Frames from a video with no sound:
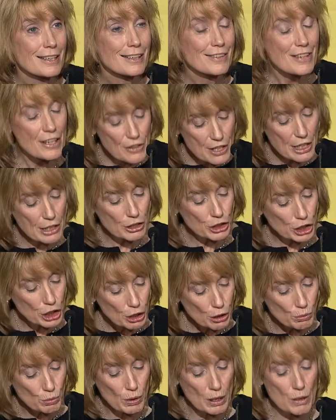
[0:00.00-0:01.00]
that their
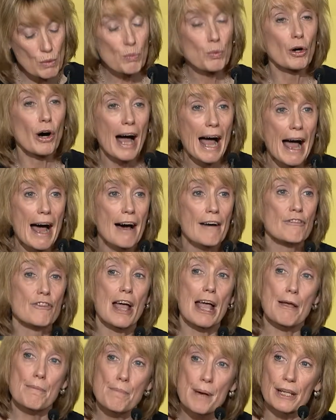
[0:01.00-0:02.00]
children will have
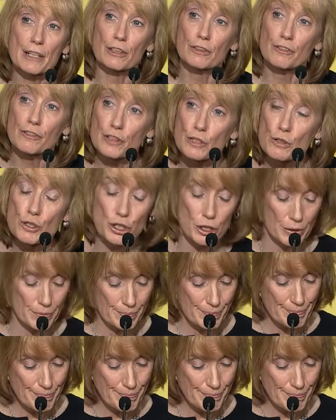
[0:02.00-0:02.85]
a better future,